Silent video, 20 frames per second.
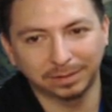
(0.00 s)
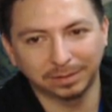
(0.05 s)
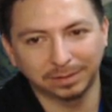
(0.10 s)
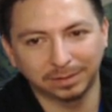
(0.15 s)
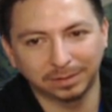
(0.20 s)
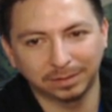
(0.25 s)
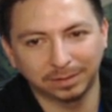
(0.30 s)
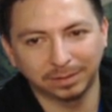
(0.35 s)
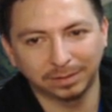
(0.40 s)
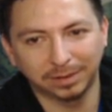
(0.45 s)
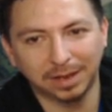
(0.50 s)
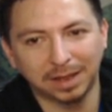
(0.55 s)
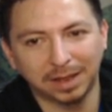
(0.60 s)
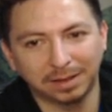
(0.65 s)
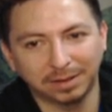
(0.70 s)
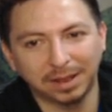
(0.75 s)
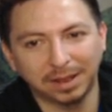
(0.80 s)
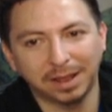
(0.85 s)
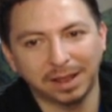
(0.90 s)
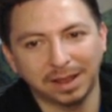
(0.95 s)

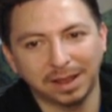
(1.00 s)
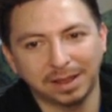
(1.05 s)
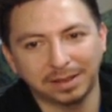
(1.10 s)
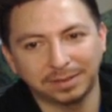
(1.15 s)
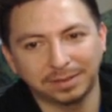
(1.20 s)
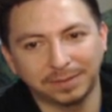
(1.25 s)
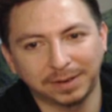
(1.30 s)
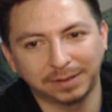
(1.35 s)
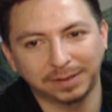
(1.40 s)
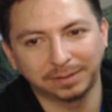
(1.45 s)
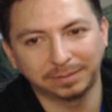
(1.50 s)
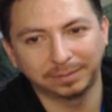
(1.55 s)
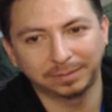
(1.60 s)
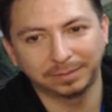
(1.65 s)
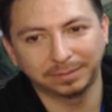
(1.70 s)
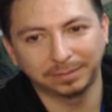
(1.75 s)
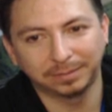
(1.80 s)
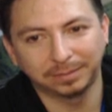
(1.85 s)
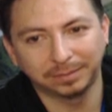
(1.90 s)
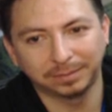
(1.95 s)

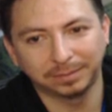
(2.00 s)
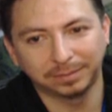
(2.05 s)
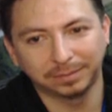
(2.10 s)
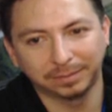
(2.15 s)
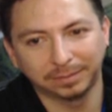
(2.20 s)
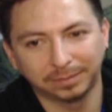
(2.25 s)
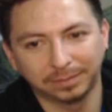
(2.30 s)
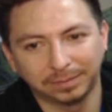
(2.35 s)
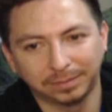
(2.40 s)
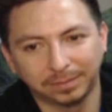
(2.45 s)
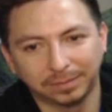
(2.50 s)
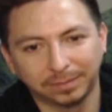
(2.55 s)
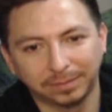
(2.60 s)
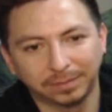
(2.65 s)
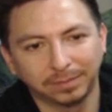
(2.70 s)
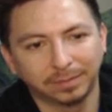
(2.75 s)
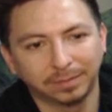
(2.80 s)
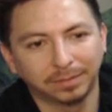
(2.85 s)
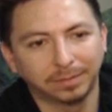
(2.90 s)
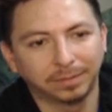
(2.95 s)

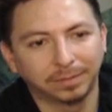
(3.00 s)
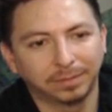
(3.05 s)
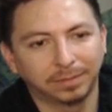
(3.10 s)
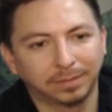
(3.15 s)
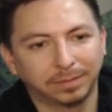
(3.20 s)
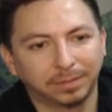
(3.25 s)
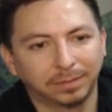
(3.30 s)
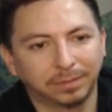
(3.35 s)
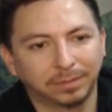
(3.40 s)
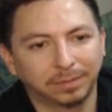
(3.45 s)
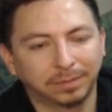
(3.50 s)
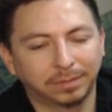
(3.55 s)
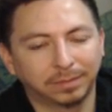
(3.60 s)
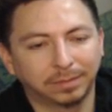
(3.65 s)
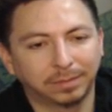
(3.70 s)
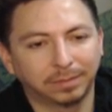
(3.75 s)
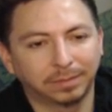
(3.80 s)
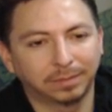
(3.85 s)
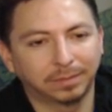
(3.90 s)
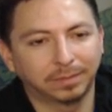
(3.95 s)

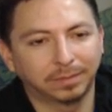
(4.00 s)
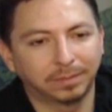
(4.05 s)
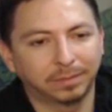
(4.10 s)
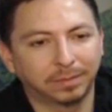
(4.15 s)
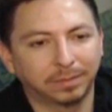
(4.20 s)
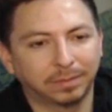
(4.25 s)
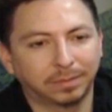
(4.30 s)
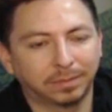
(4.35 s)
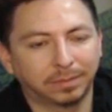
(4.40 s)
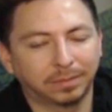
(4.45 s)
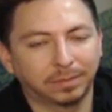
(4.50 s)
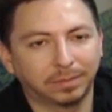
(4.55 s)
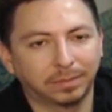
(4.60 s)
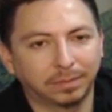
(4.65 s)
The person shown says nothing.